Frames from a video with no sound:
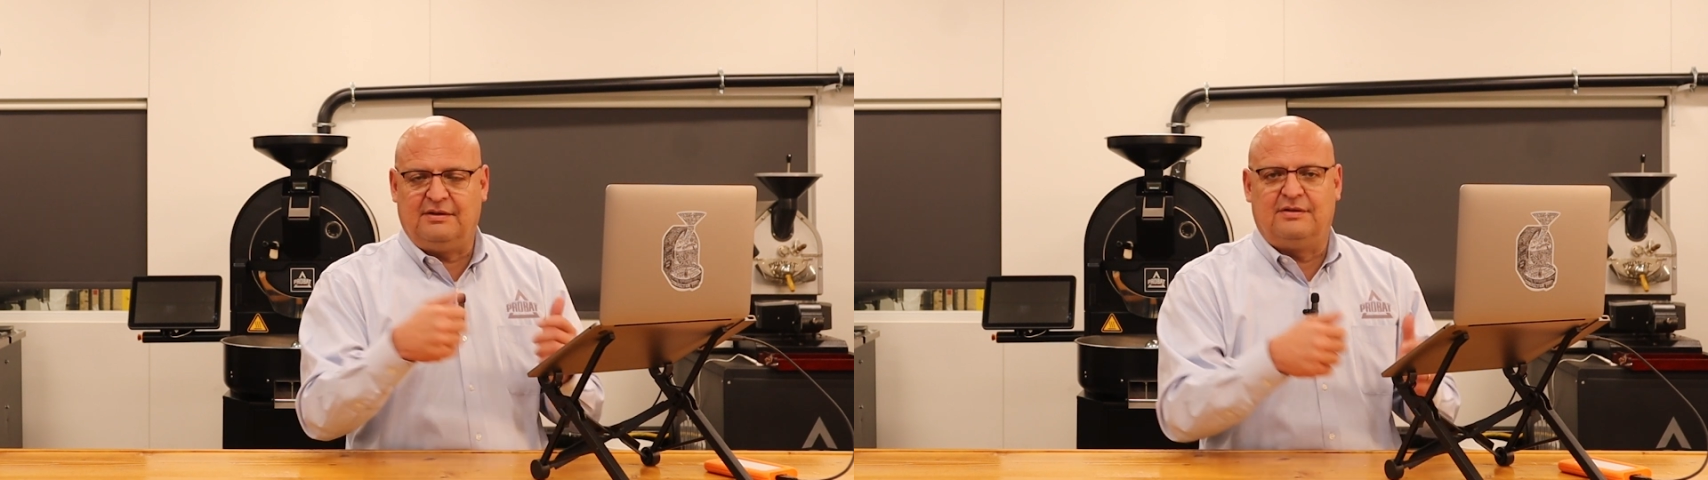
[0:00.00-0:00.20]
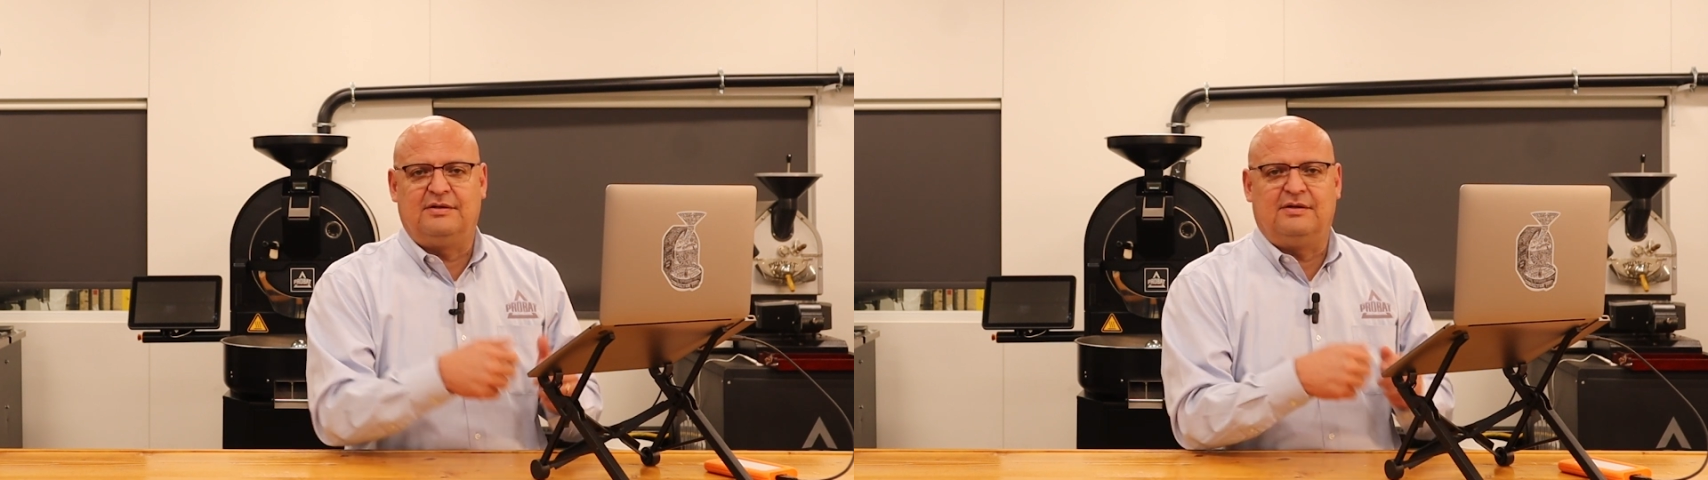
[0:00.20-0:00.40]

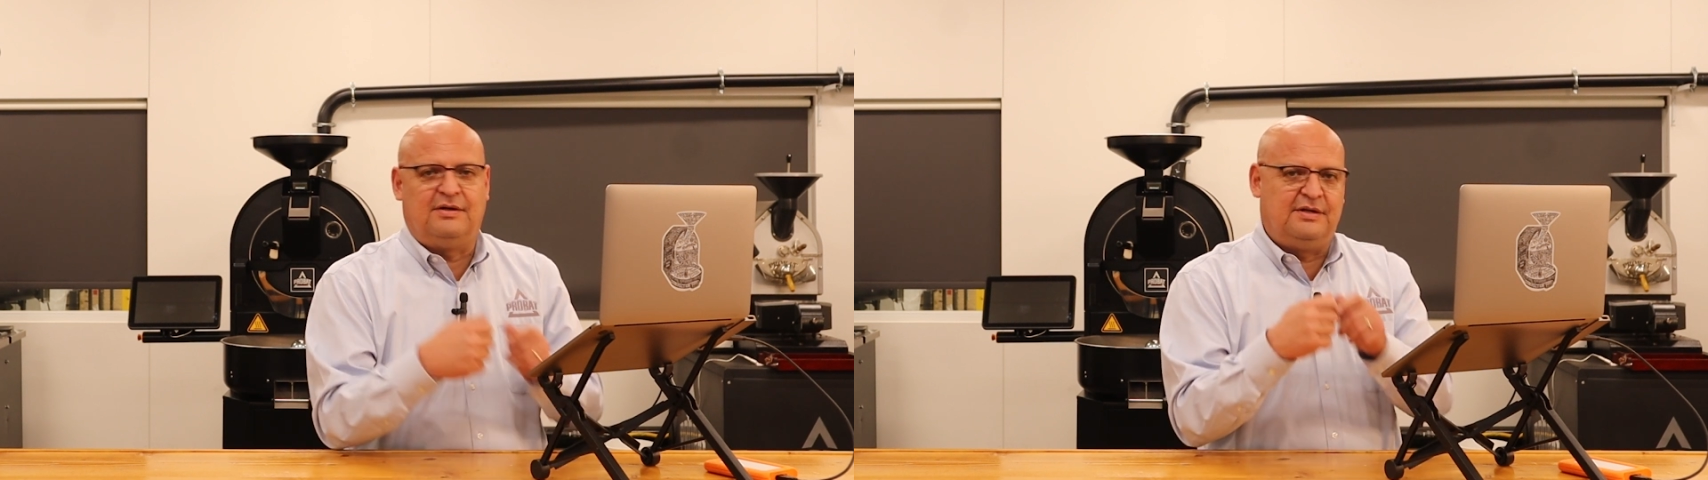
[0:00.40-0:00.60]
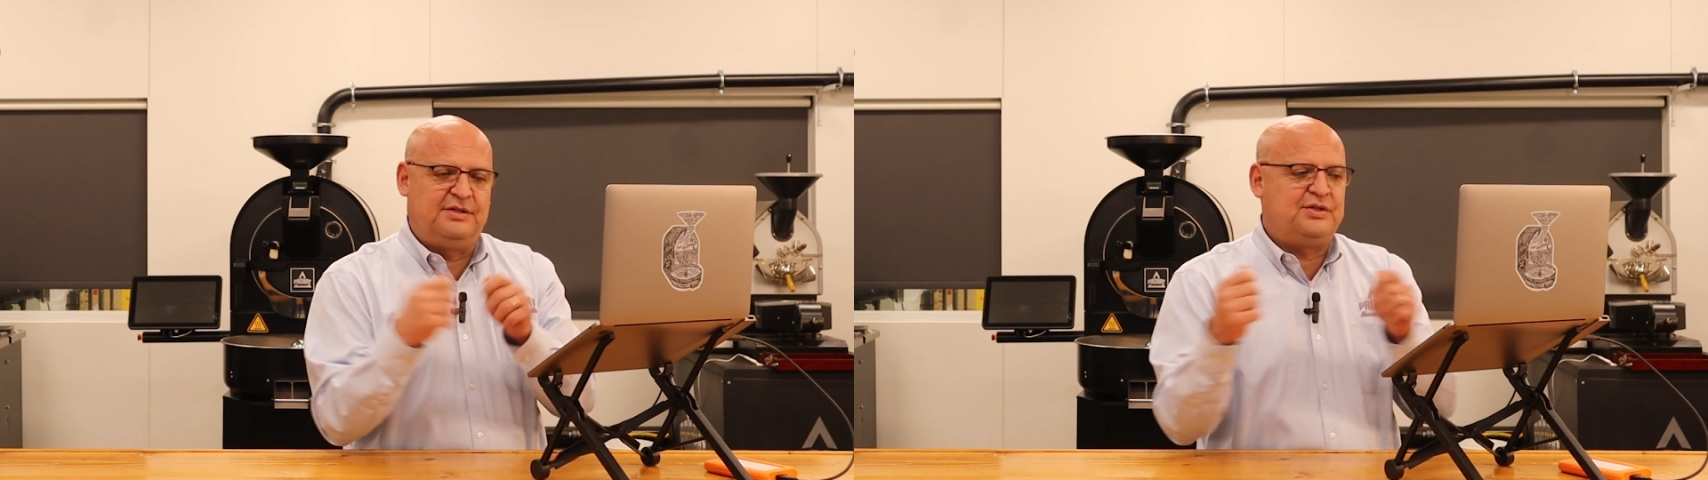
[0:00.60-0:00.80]

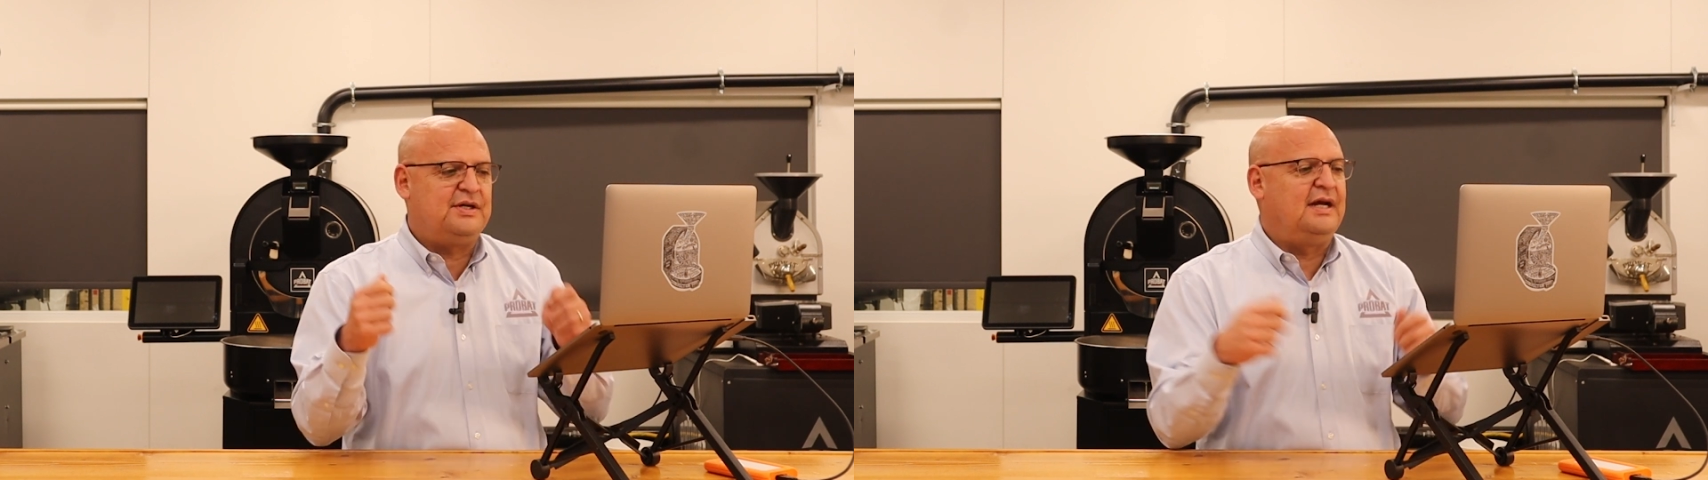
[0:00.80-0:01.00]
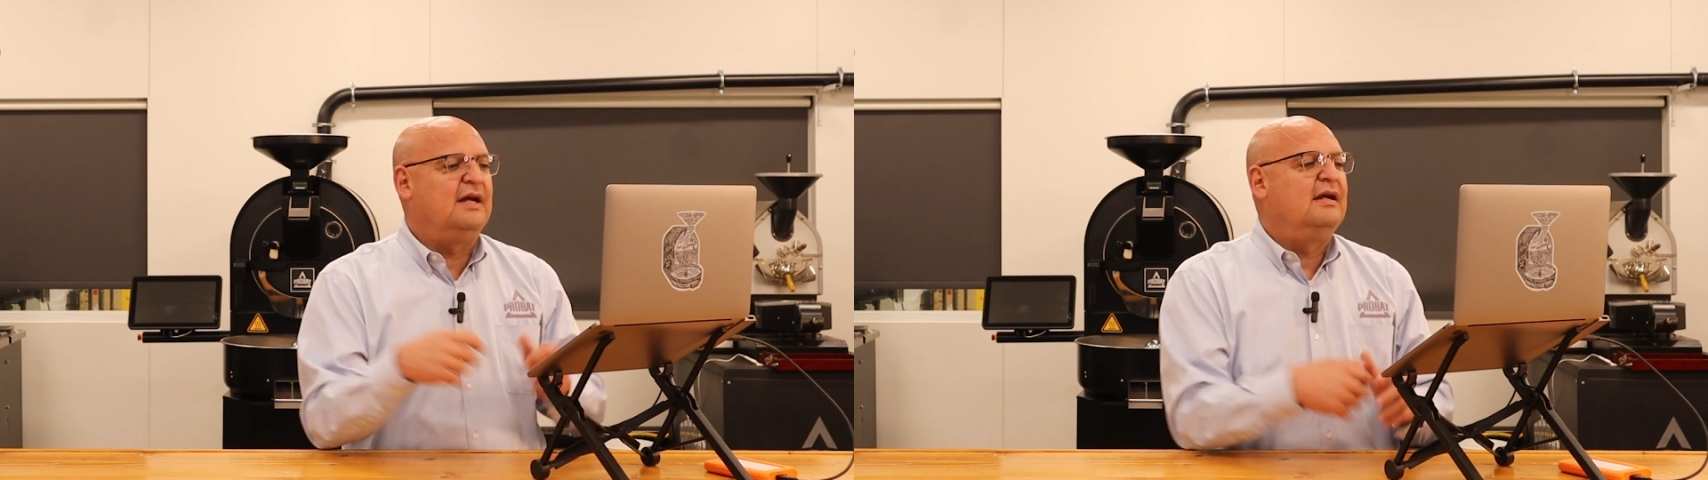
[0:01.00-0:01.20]
or the
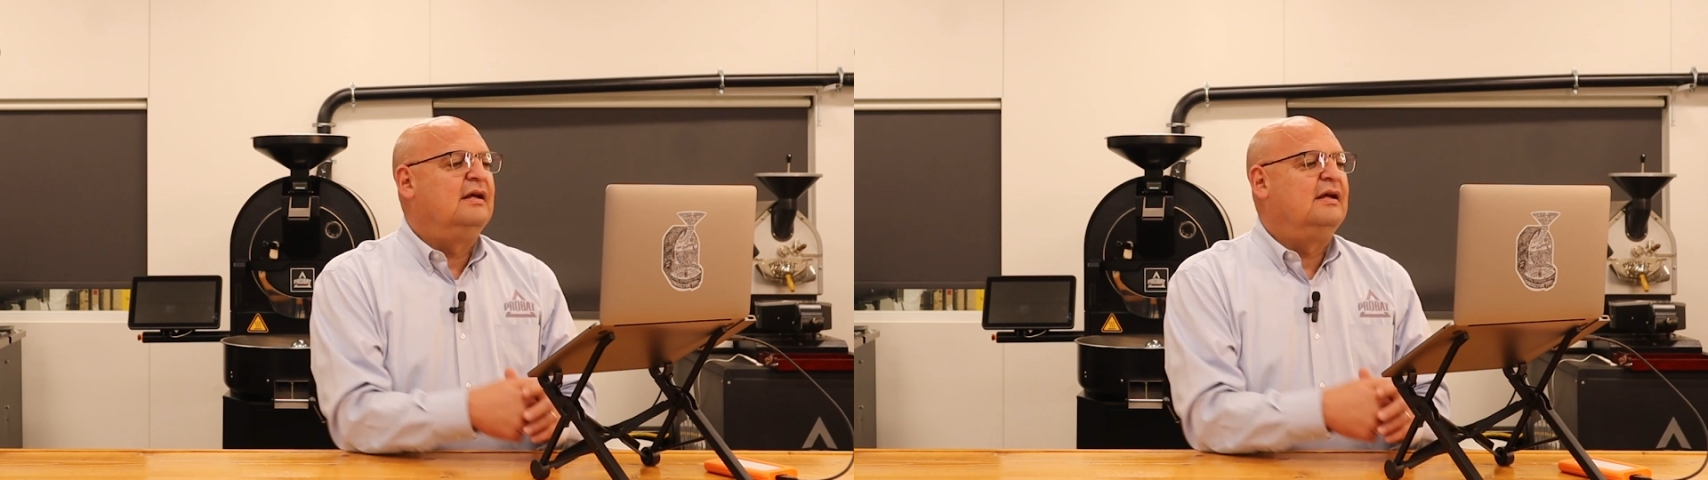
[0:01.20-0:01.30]
tray.